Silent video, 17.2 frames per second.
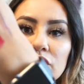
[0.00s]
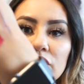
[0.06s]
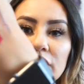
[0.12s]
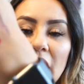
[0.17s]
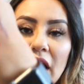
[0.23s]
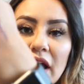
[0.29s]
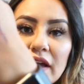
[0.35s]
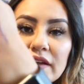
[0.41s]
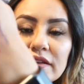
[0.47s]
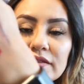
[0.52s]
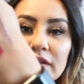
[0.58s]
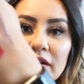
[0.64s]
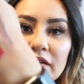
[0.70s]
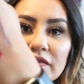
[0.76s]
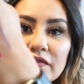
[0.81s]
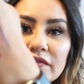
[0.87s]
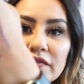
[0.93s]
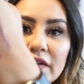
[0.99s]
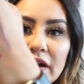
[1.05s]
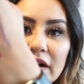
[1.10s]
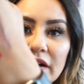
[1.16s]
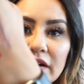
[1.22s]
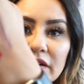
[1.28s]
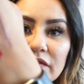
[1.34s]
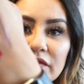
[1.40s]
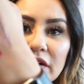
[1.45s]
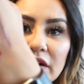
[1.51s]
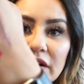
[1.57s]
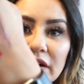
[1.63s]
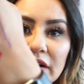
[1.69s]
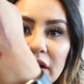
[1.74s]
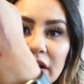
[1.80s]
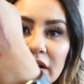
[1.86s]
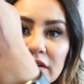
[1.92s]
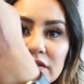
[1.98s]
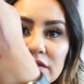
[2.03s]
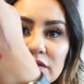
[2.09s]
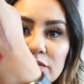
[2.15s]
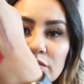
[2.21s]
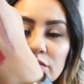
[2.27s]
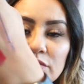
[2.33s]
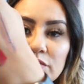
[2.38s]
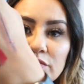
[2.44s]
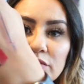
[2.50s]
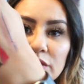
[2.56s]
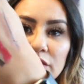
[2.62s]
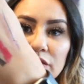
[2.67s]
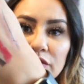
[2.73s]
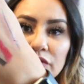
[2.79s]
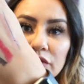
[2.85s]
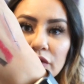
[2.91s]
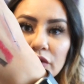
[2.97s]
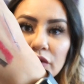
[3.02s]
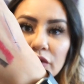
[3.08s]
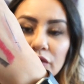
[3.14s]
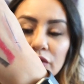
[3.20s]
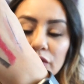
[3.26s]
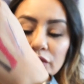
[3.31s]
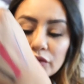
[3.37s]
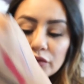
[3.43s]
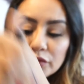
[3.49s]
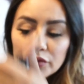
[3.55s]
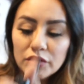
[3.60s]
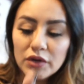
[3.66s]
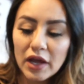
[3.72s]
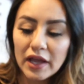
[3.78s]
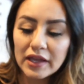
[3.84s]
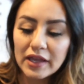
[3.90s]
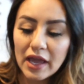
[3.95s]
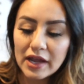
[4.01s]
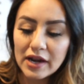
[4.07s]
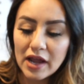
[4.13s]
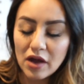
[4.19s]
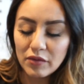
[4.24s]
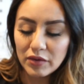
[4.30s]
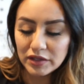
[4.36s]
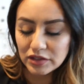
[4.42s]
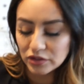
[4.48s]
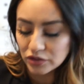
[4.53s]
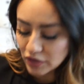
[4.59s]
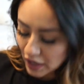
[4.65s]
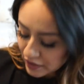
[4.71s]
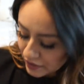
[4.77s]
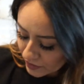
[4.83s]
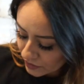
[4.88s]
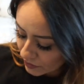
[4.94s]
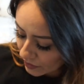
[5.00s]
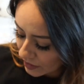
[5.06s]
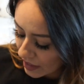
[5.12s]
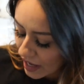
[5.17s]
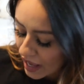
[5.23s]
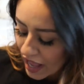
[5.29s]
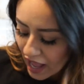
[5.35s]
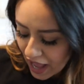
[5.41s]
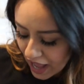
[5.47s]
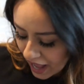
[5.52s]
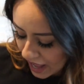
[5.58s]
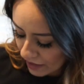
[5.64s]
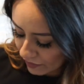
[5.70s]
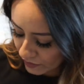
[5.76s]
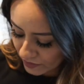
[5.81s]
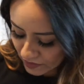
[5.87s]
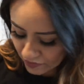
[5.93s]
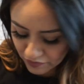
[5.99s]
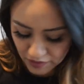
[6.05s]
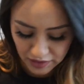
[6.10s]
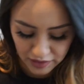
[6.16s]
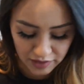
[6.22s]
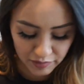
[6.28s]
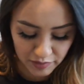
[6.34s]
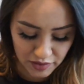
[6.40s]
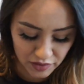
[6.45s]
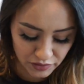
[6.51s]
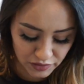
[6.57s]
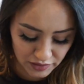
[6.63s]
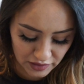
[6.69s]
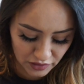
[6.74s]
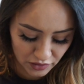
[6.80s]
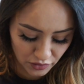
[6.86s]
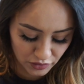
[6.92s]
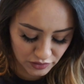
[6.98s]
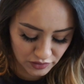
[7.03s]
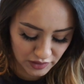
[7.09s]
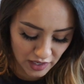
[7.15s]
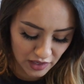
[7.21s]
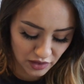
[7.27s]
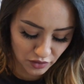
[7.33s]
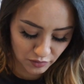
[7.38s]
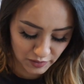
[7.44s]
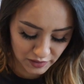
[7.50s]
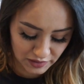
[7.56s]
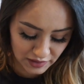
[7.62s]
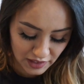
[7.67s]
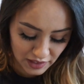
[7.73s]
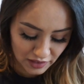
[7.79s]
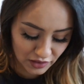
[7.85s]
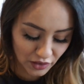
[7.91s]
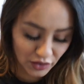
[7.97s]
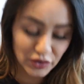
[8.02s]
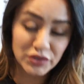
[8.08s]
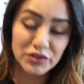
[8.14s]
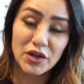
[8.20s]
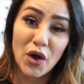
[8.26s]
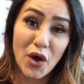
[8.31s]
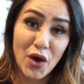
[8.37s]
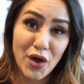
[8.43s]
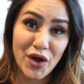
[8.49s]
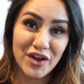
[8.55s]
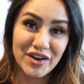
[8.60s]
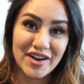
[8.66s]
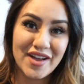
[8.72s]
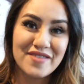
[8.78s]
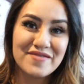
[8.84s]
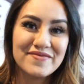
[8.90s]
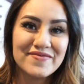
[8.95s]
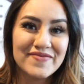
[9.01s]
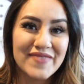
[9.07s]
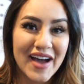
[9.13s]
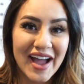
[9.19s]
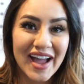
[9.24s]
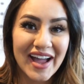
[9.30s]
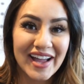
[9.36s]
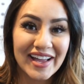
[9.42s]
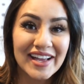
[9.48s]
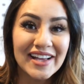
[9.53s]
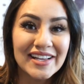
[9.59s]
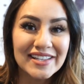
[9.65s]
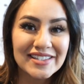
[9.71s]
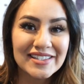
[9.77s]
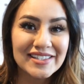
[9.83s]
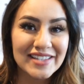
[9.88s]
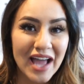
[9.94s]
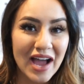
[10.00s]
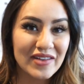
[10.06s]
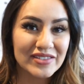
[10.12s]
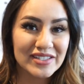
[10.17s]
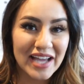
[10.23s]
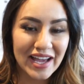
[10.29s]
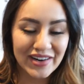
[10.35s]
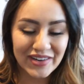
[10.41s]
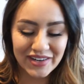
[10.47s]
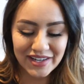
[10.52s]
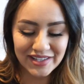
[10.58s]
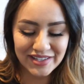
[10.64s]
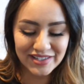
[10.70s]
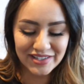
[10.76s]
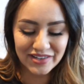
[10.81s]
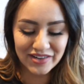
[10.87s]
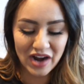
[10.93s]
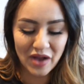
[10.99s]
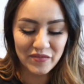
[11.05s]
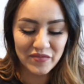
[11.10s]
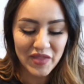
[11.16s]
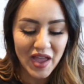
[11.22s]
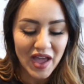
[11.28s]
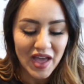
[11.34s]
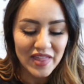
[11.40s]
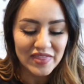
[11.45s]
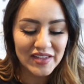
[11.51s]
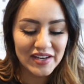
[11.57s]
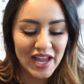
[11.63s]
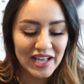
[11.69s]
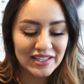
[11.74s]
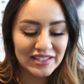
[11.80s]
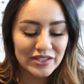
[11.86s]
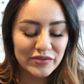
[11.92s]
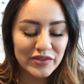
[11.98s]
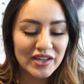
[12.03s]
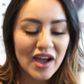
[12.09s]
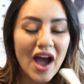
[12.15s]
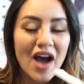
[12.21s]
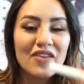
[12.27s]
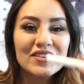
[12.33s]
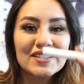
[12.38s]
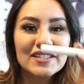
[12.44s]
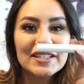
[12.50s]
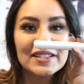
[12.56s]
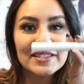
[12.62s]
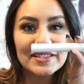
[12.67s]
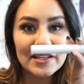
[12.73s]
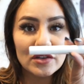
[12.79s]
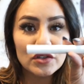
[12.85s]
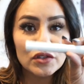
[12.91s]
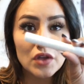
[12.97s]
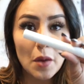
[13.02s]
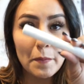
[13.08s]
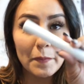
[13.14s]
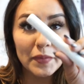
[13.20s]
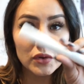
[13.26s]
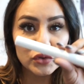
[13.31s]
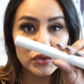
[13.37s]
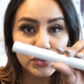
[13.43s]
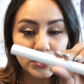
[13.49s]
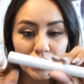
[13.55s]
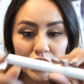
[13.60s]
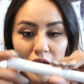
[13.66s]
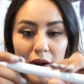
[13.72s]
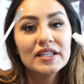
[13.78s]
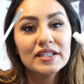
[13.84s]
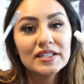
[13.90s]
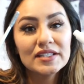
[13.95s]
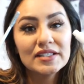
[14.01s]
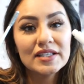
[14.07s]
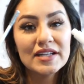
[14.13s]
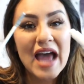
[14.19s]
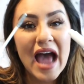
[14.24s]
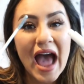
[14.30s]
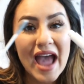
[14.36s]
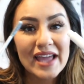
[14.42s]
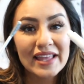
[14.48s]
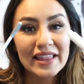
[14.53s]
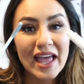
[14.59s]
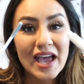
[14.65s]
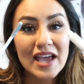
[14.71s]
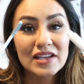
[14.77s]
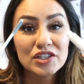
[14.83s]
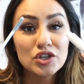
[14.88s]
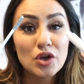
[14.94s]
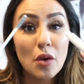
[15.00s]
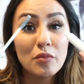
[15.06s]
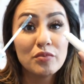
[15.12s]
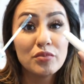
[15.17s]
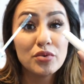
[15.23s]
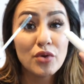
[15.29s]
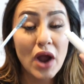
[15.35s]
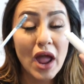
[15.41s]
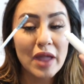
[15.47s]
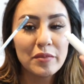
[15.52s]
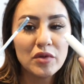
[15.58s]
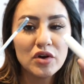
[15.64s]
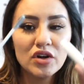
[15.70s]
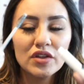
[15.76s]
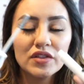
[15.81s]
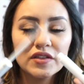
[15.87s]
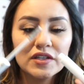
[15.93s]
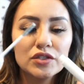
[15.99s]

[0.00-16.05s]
That is a very very nice beautiful nude. I cannot wait to try this one. I will definitely be using those, and you'll be seeing those on my Snapchat or Instagram. The next thing we got was a Cils Booster. This is an eyelash primer.